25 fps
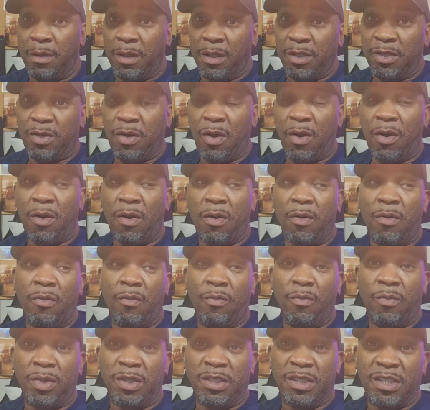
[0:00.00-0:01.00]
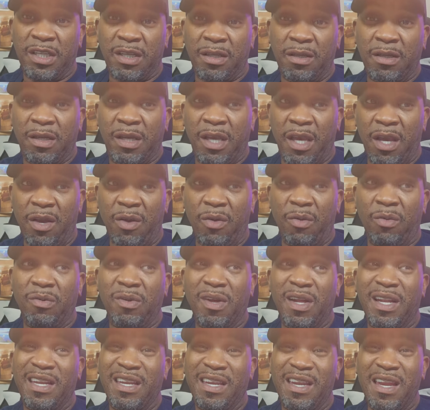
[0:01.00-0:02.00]
This girl was
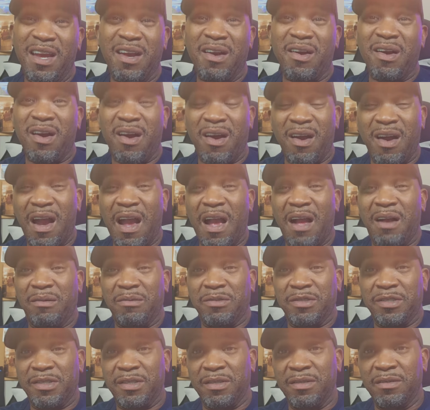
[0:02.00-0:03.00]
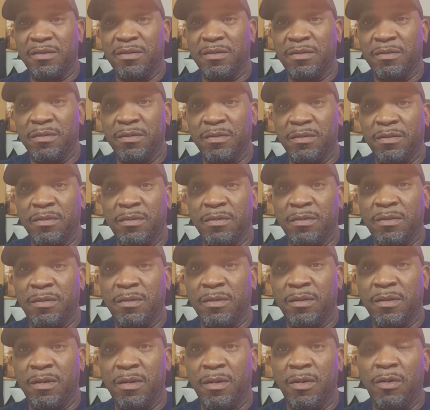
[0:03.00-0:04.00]
killed near her house.
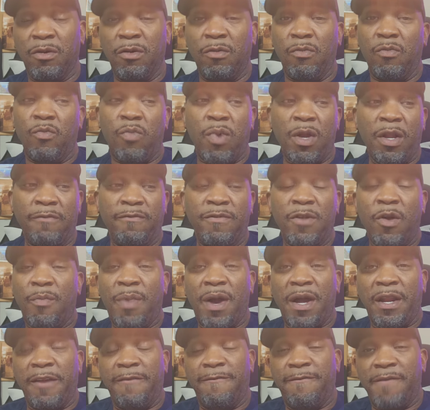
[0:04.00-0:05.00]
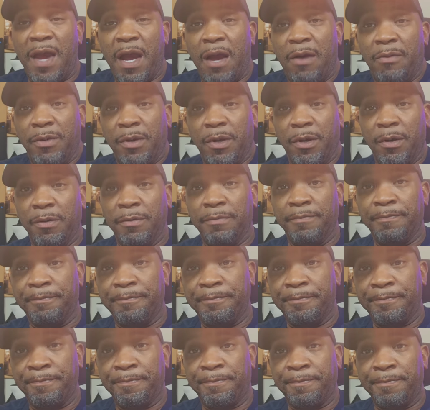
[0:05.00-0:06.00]
What if nobody found her?
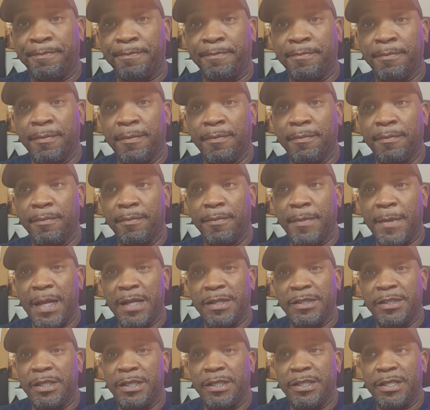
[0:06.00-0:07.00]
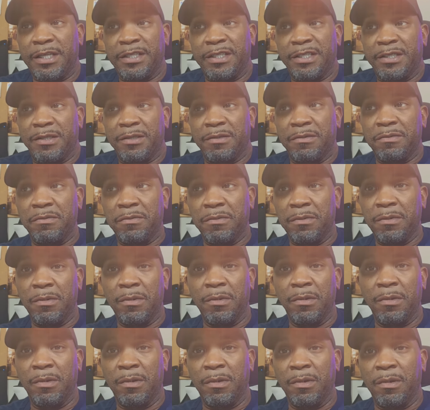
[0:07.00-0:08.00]
And she just,
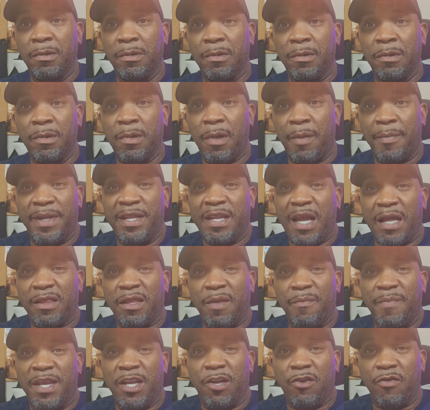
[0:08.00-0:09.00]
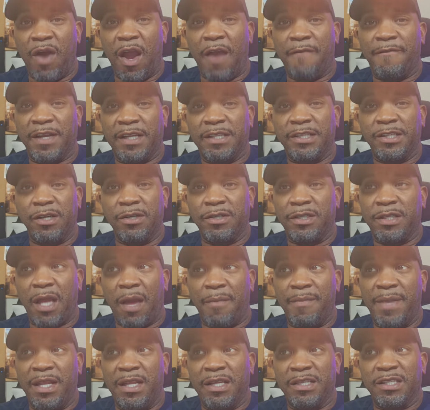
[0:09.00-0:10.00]
I mean, not to be graphic,
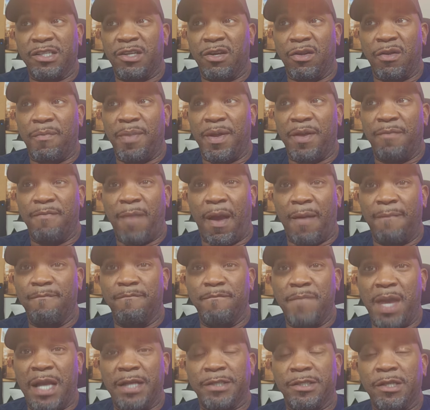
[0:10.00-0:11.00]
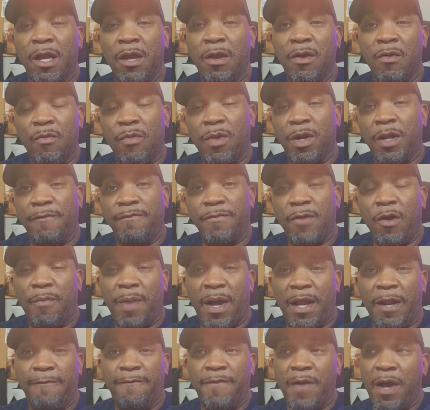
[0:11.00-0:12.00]
seriously, I mean, this could have been a mess. What if
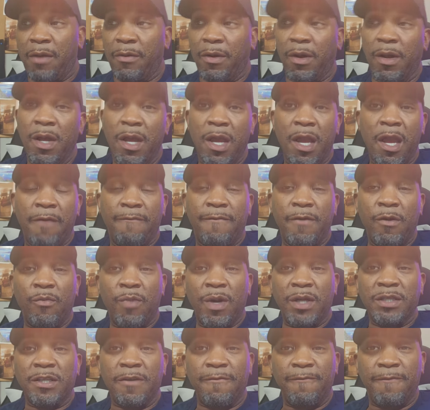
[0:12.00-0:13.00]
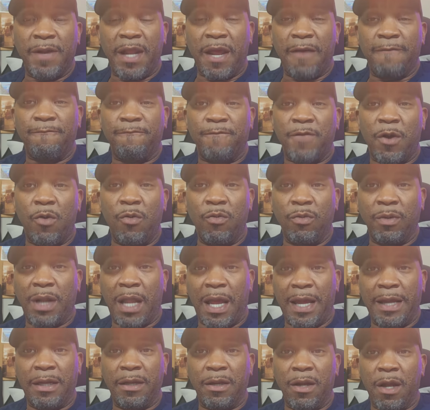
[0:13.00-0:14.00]
nobody found her? If it wasn't for that phone
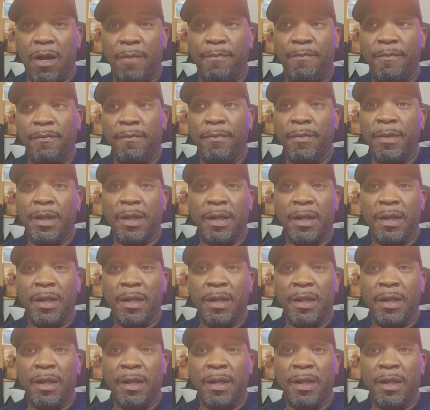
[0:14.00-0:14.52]
lighting up,